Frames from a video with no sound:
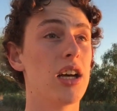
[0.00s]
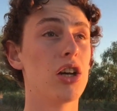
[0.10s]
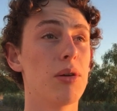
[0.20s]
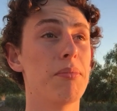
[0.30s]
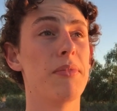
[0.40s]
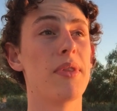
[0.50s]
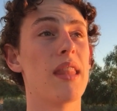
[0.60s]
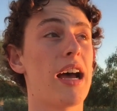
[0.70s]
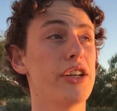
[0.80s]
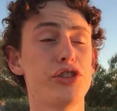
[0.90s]
Um,
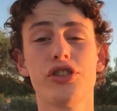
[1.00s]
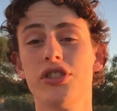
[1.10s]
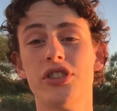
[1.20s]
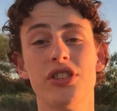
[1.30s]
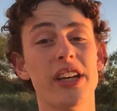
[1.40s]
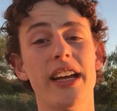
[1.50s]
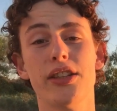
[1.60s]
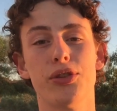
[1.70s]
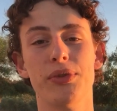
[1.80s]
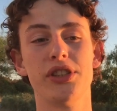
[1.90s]
I just
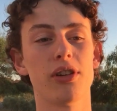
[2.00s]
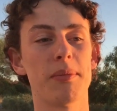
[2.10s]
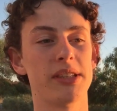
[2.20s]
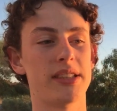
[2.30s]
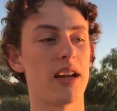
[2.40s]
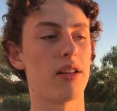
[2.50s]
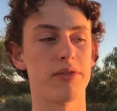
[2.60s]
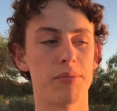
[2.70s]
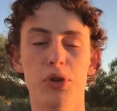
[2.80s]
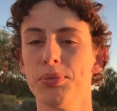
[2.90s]
decided to restart my
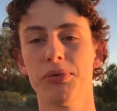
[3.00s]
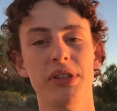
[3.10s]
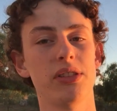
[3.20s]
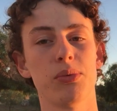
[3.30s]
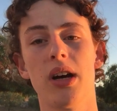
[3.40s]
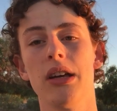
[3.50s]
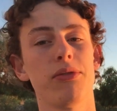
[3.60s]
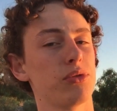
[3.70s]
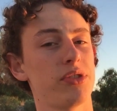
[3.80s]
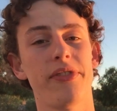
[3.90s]
channel multiple reasons why
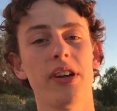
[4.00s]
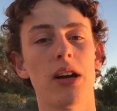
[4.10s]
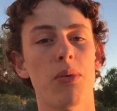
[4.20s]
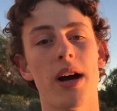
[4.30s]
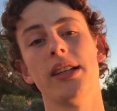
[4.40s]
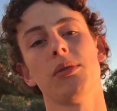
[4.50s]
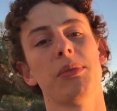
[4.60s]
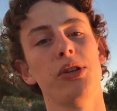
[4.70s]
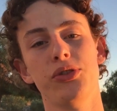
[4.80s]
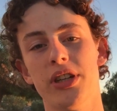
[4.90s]
if you want to figure out why it's on
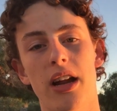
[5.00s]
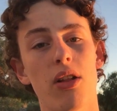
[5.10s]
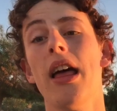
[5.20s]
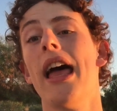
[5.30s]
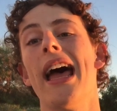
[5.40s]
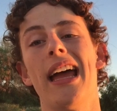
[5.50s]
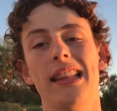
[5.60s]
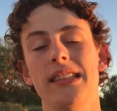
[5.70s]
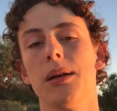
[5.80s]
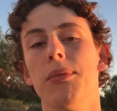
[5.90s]
my new channel
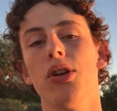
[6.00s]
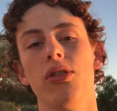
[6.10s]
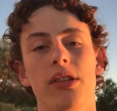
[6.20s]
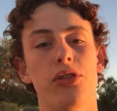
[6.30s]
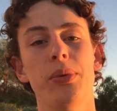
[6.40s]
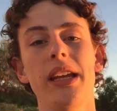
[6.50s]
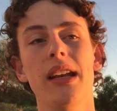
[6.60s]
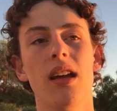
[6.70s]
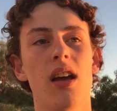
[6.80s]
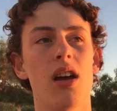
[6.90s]
and link down below in the tweet
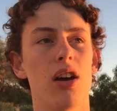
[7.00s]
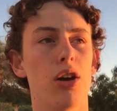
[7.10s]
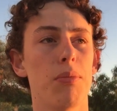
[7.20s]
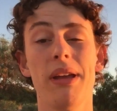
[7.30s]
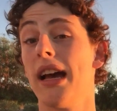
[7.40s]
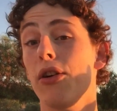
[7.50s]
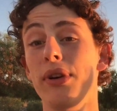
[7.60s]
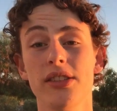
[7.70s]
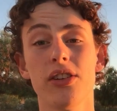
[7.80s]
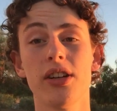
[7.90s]
um, but yeah, I
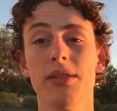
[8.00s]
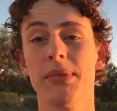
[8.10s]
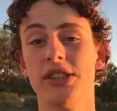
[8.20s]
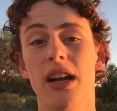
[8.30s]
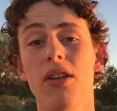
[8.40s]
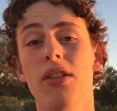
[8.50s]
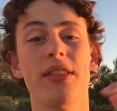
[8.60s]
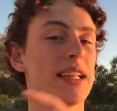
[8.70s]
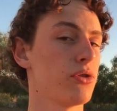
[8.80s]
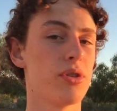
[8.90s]
restarted my channel.
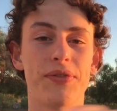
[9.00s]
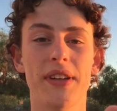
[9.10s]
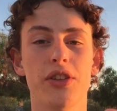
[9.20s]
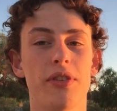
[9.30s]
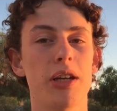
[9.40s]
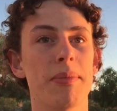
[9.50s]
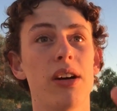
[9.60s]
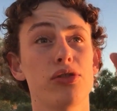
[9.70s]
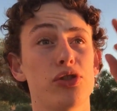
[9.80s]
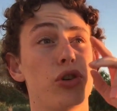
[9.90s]
That's all this video is really
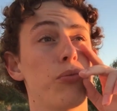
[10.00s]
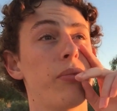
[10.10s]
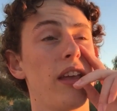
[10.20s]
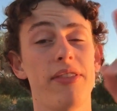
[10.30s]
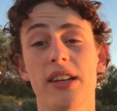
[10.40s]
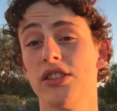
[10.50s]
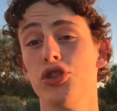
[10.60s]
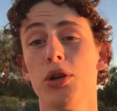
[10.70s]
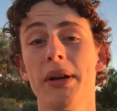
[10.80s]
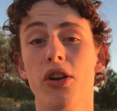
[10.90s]
about. So if you guys
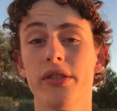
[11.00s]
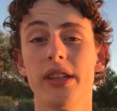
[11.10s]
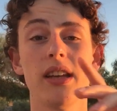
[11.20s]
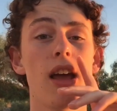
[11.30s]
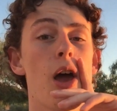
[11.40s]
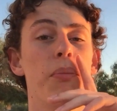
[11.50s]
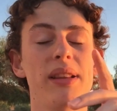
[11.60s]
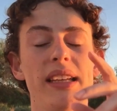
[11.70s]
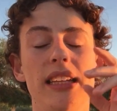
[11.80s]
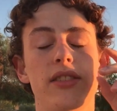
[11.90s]
enjoy my content,
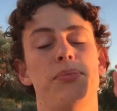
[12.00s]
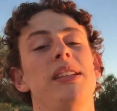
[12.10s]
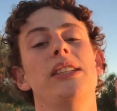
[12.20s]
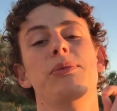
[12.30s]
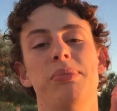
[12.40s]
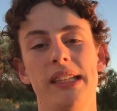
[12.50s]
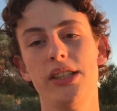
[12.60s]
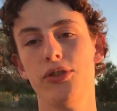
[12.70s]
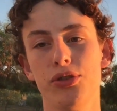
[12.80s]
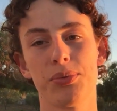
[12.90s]
please, please,
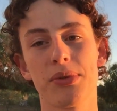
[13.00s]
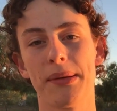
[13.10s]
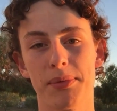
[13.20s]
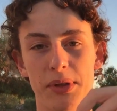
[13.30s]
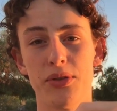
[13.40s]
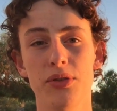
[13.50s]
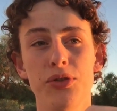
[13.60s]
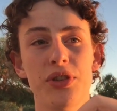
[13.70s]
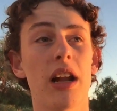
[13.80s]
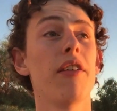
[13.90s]
please do subscribe to my
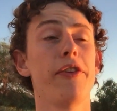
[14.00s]
new channel.